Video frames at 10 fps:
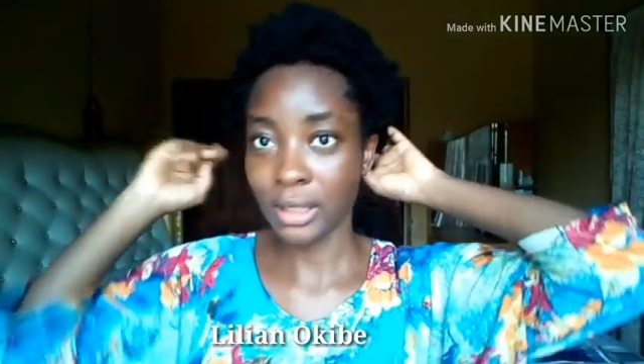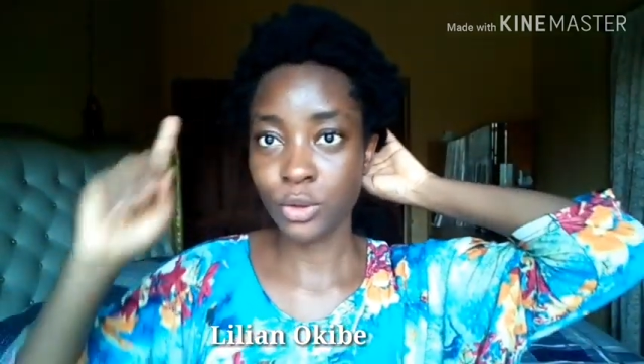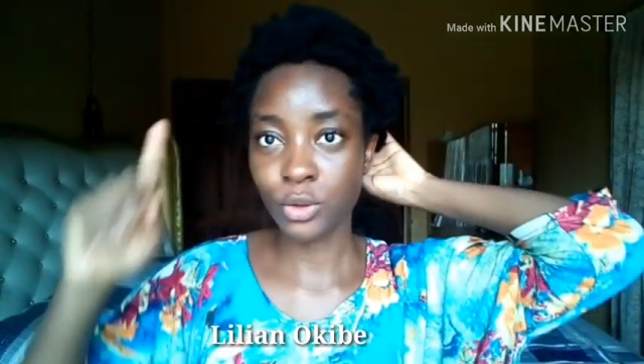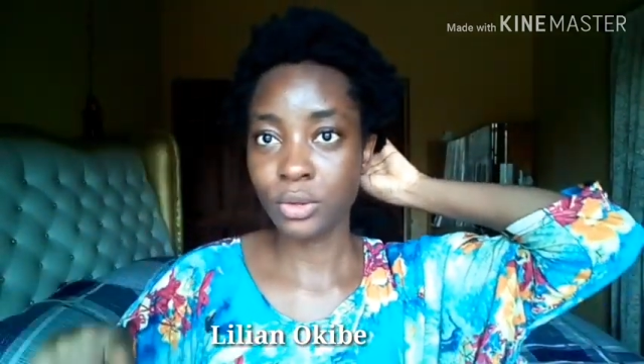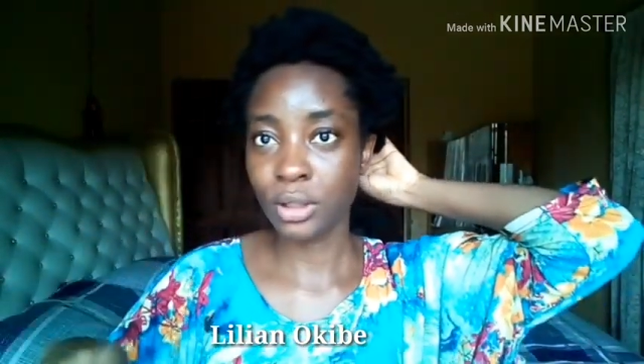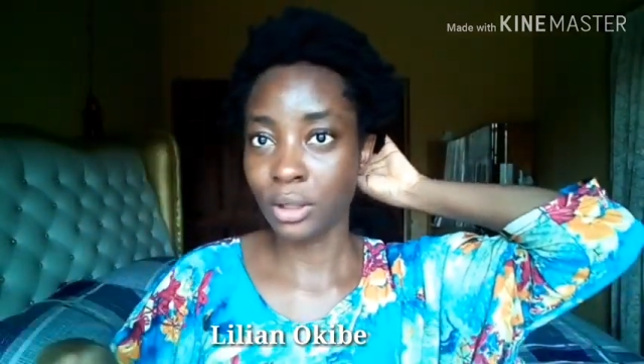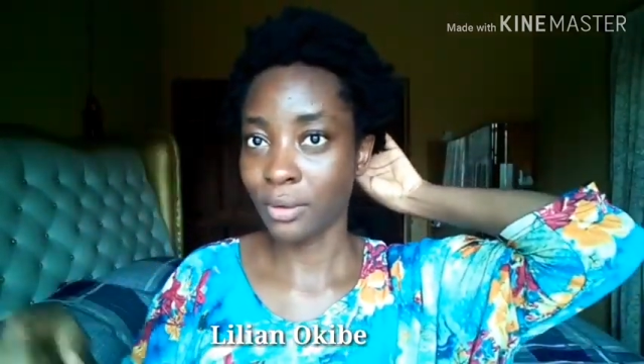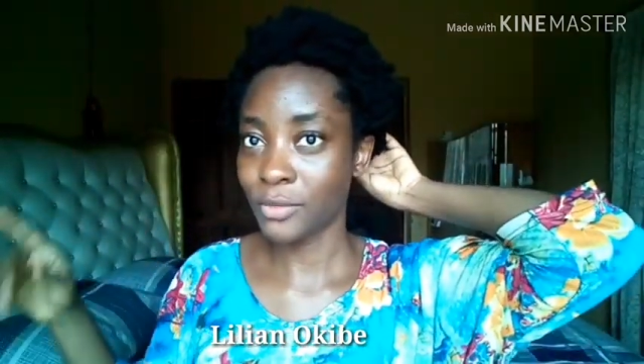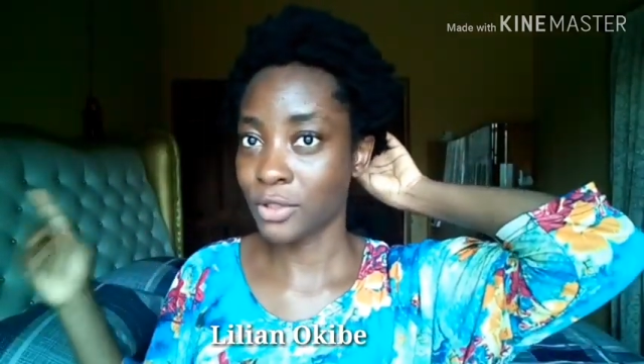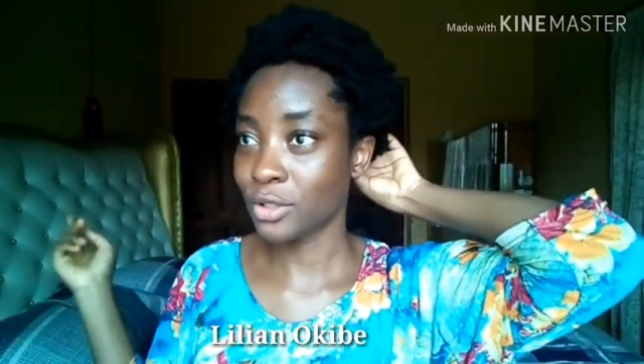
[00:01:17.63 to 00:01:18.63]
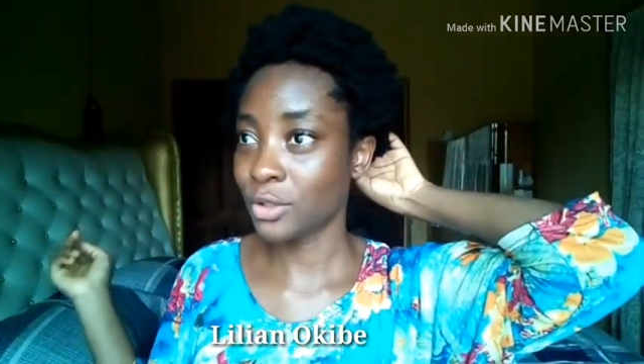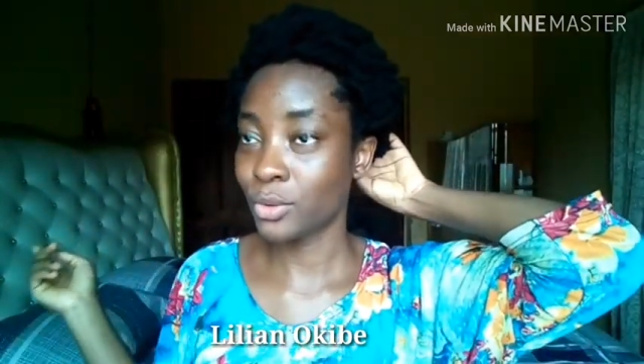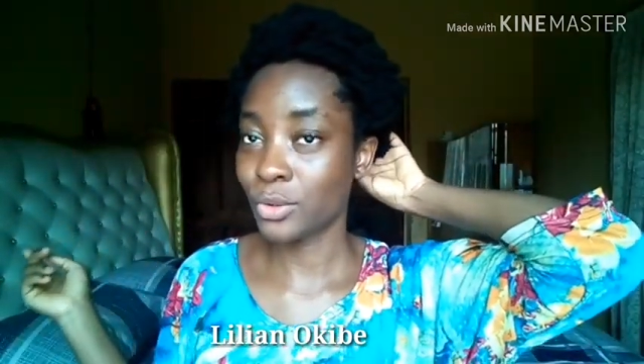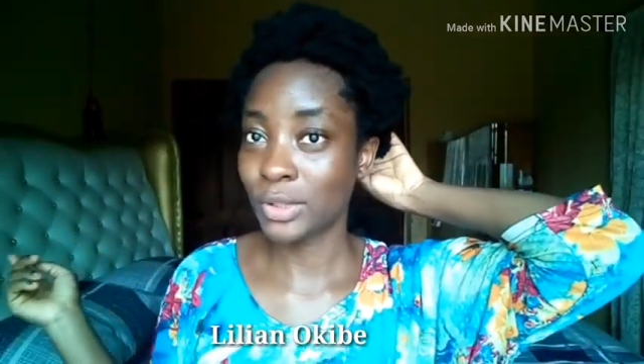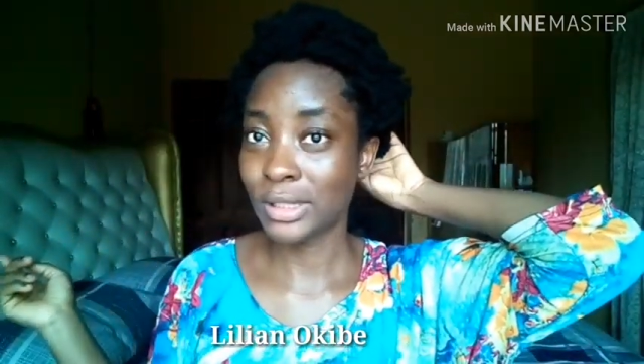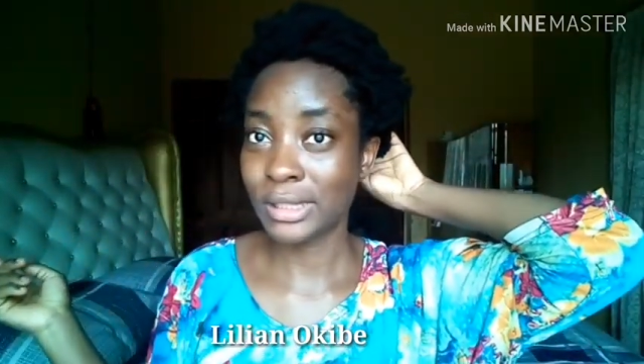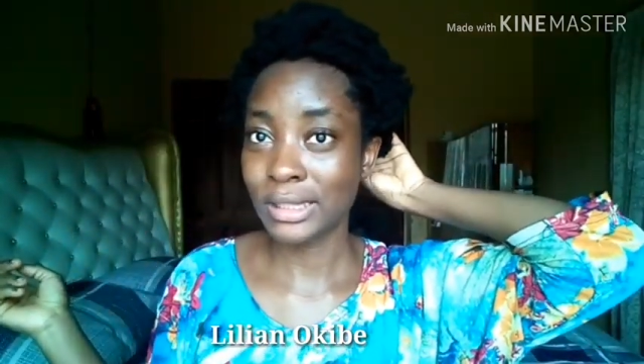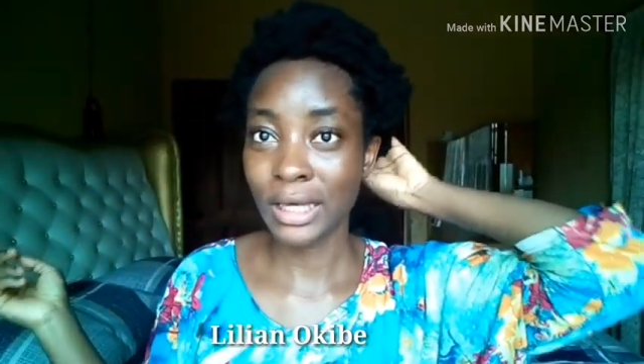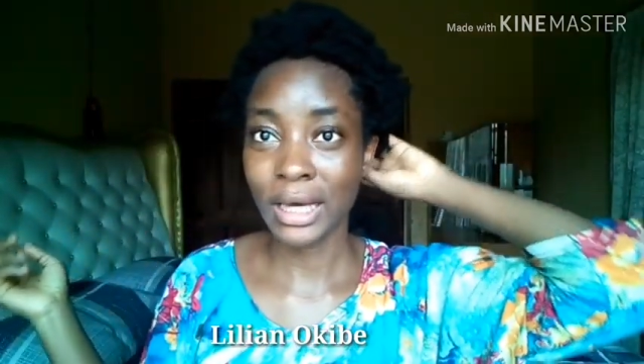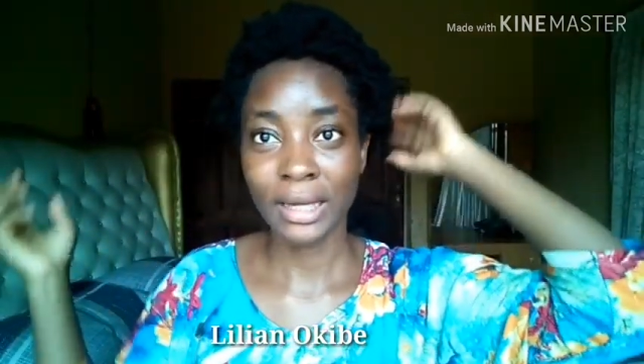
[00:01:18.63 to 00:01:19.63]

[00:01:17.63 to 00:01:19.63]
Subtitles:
I do now, I'm just going to go to the sink